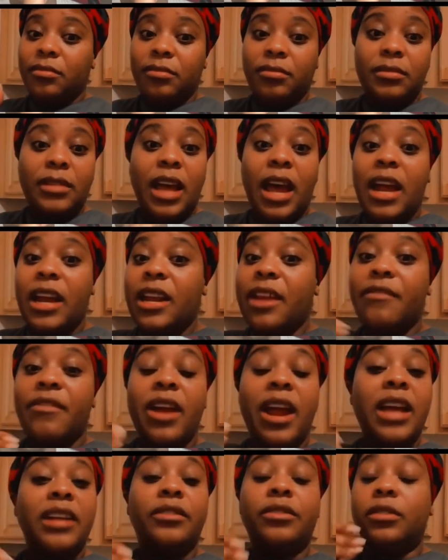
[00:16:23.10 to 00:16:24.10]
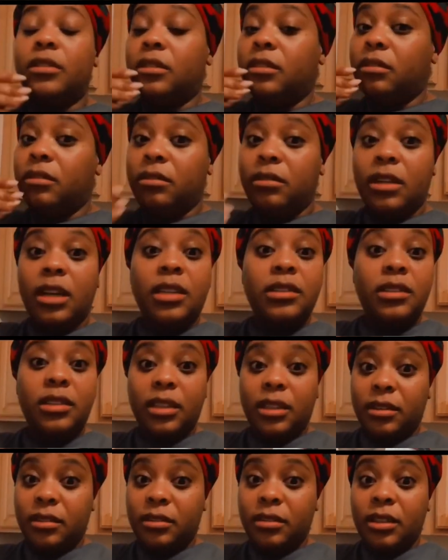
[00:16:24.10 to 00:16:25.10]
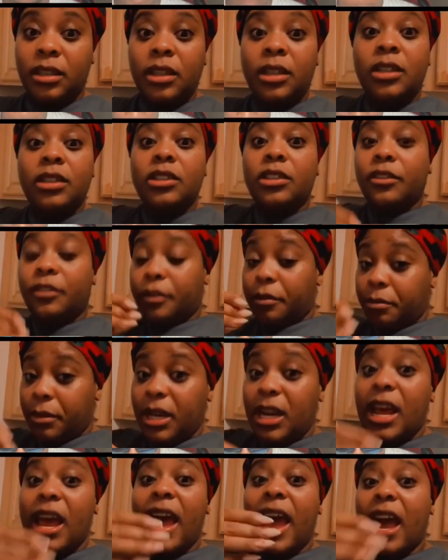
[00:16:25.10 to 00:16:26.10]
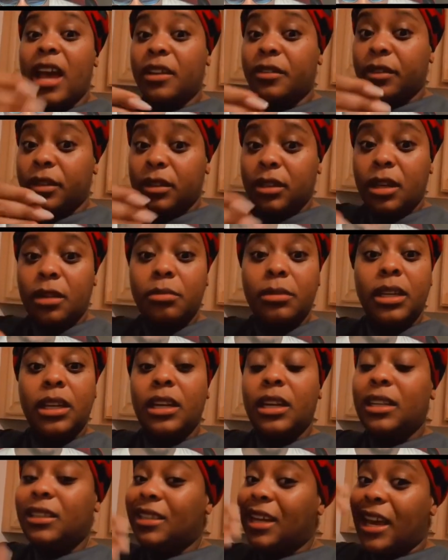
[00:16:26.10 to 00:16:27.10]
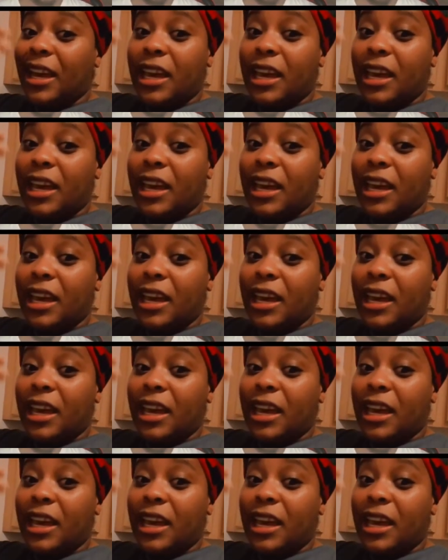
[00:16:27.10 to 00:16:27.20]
I never asked for nothing. So for me to ask for something, it takes